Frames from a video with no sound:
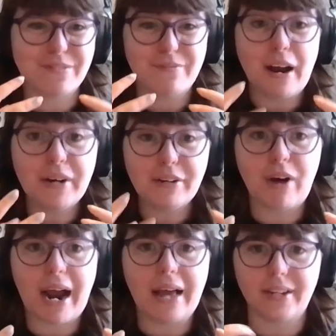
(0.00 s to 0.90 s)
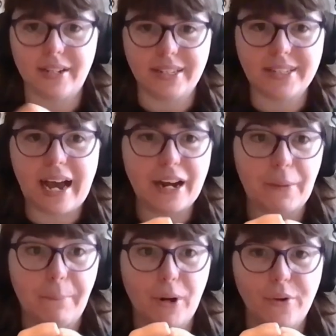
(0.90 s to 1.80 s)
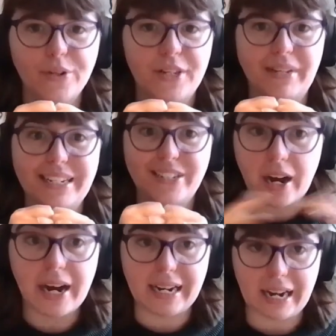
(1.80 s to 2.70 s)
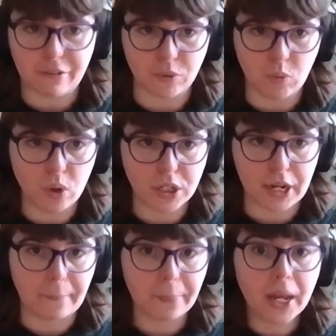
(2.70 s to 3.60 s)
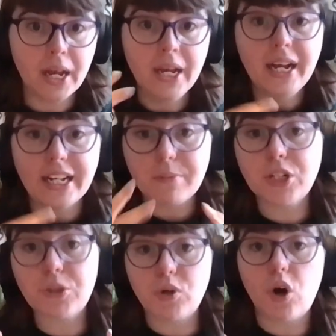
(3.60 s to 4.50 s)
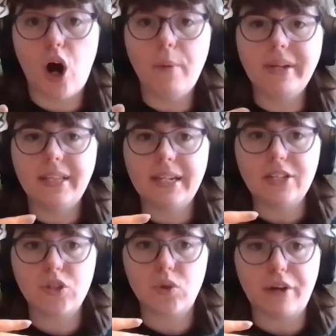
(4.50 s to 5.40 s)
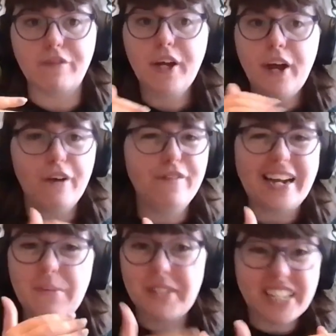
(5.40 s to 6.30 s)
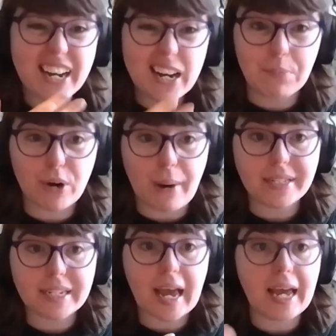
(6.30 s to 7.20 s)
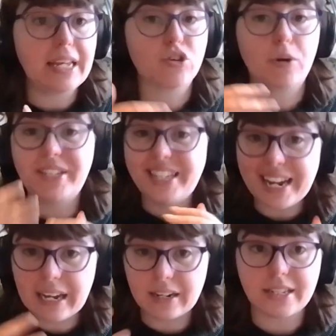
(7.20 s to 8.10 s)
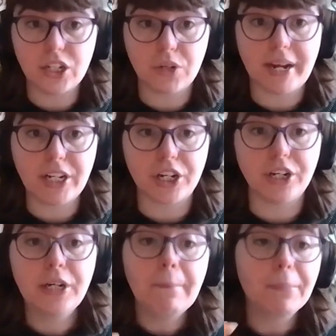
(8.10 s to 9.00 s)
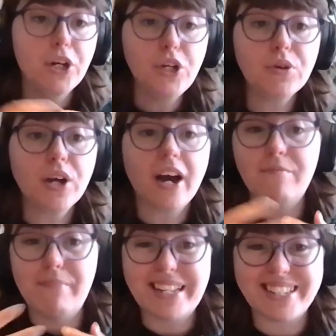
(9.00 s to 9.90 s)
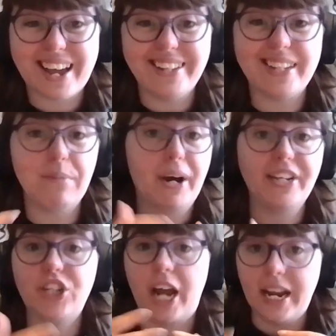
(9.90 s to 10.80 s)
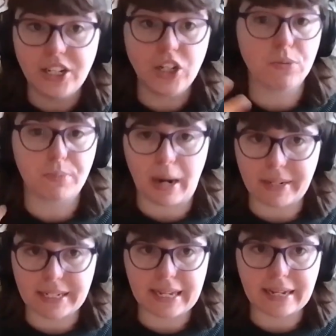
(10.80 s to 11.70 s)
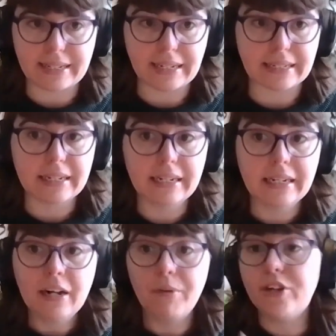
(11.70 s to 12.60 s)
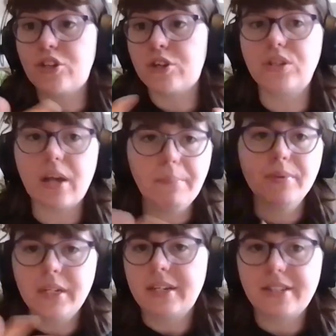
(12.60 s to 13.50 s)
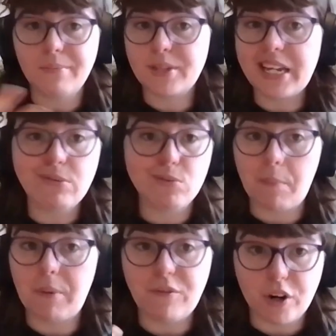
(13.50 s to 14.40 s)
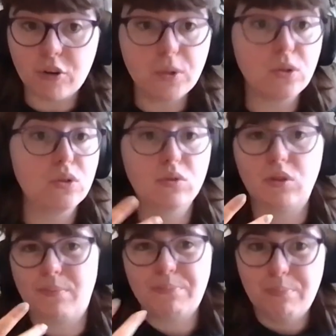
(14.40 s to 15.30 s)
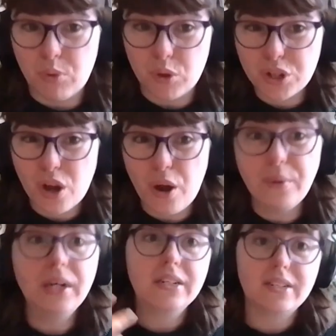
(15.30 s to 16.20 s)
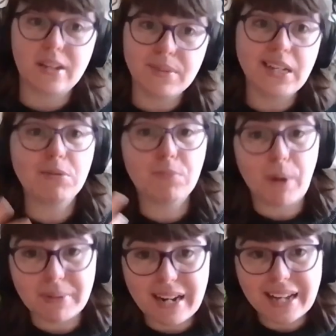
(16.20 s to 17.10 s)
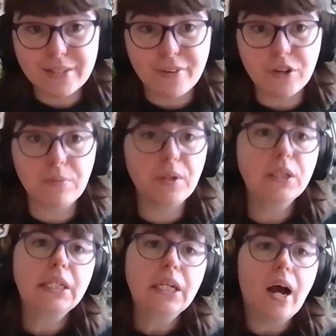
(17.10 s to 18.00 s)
It's very rare that an attack blows something entirely out of the water. It's much more common that it sort of affects a particular parameter case or a particular situation, and you can kind of mitigate it by changing your parameter settings. And so some schemes might be vulnerable more so, some schemes perhaps less vulnerable.